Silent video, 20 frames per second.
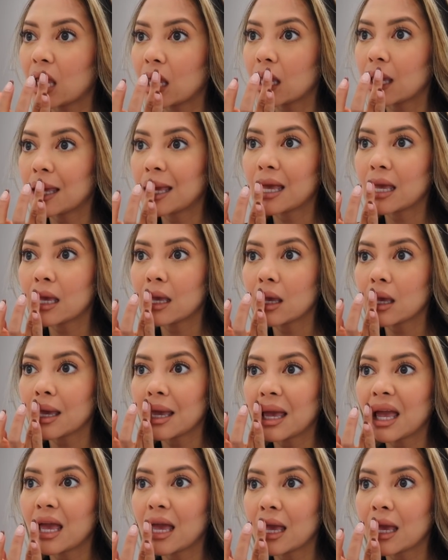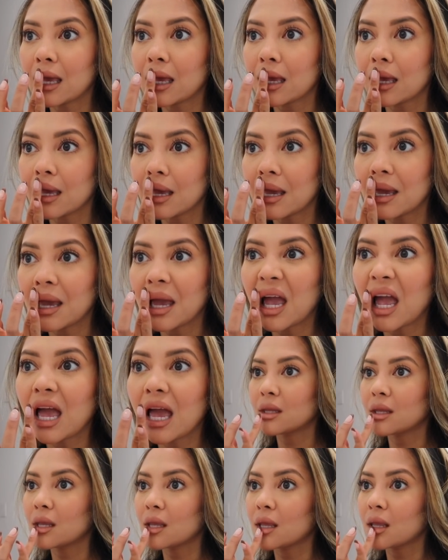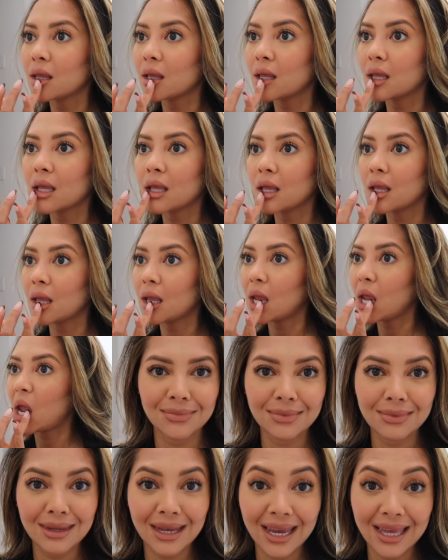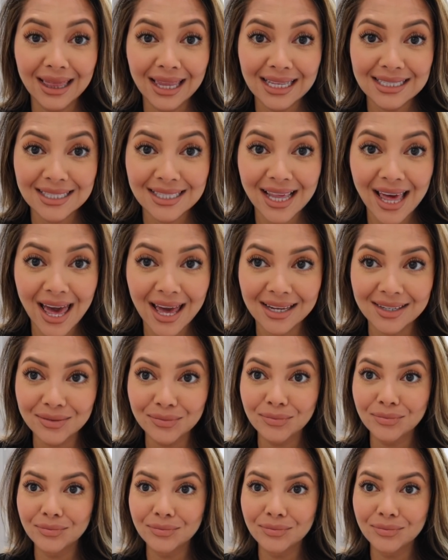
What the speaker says: And she's Secure. And that's that.